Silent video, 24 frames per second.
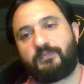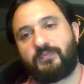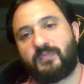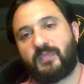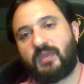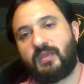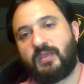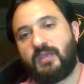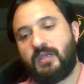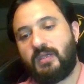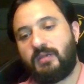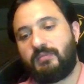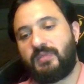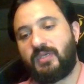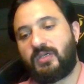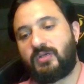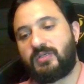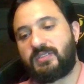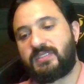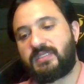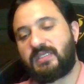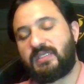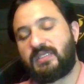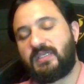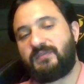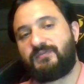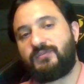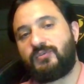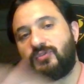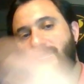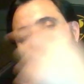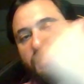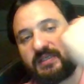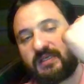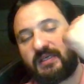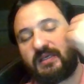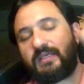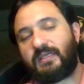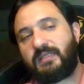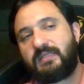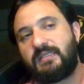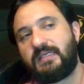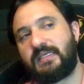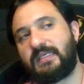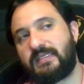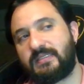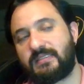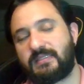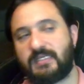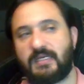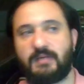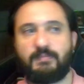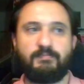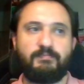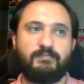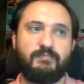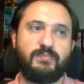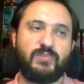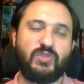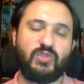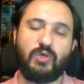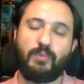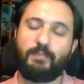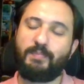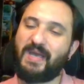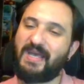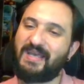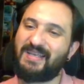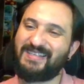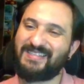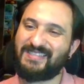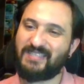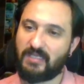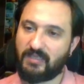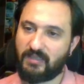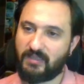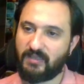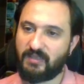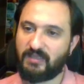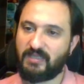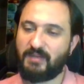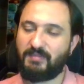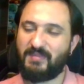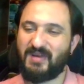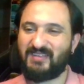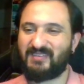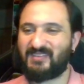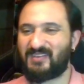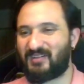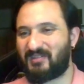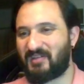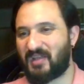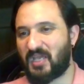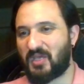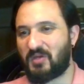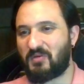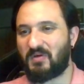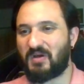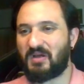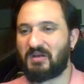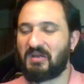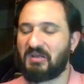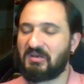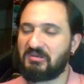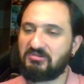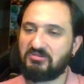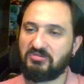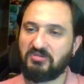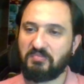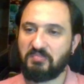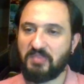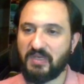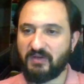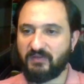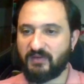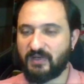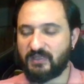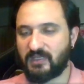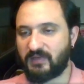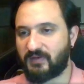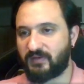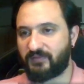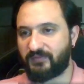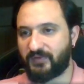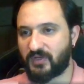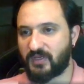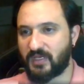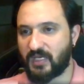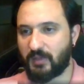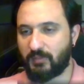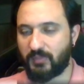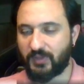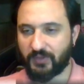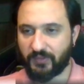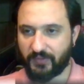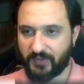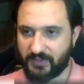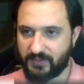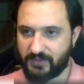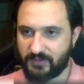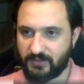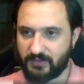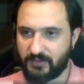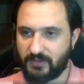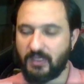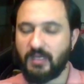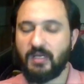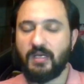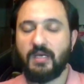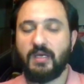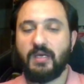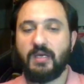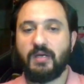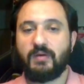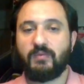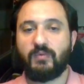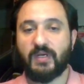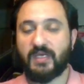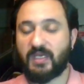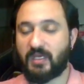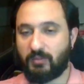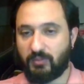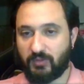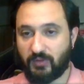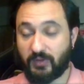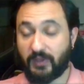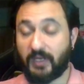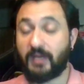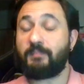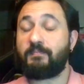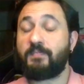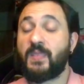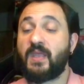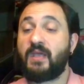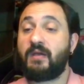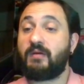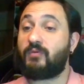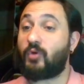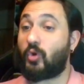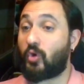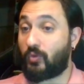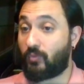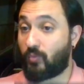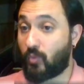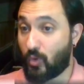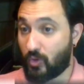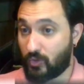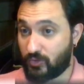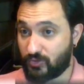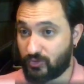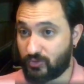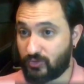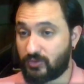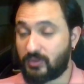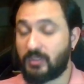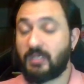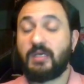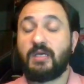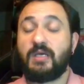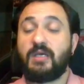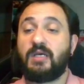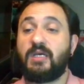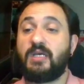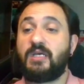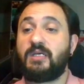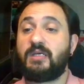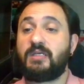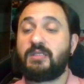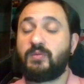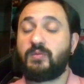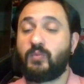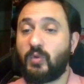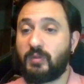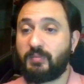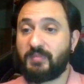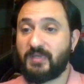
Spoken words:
Because if you see in the exam, so basic, elementary A1, A2, B1 level vocabulary or words, it will be so